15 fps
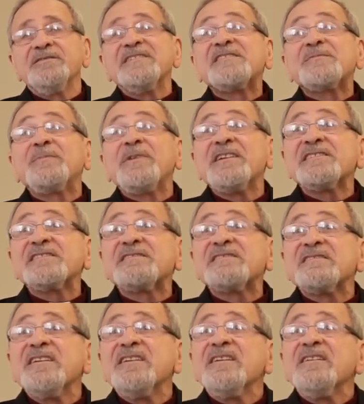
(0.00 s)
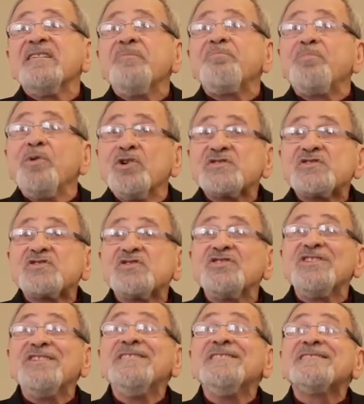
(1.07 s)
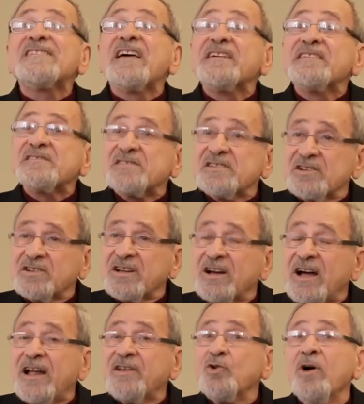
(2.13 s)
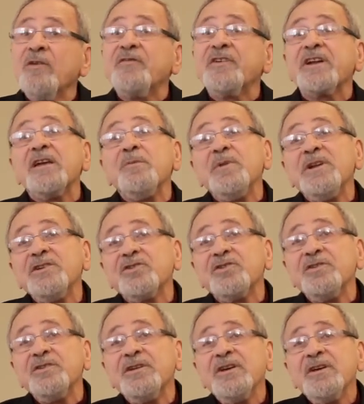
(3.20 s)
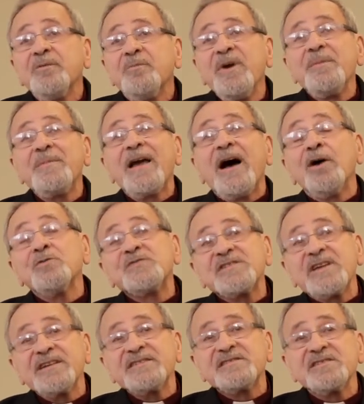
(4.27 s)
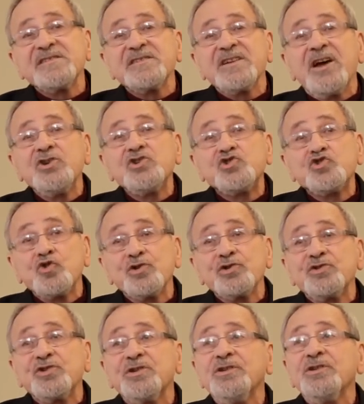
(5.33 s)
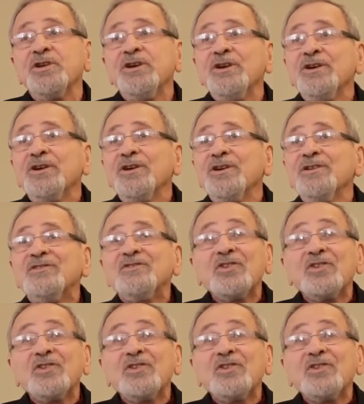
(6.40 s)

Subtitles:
displaced person inside Syria, and over 1 million maybe outside Syria, in Jordan, in